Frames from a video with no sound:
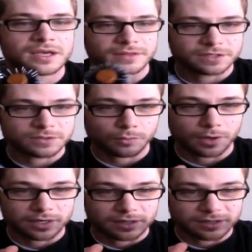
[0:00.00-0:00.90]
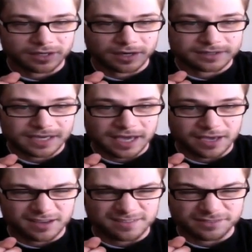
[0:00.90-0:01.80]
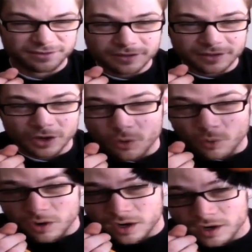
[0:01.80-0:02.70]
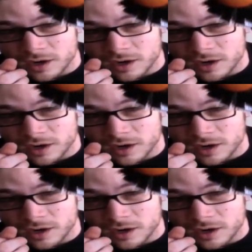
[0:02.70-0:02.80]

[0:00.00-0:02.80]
This one does have the core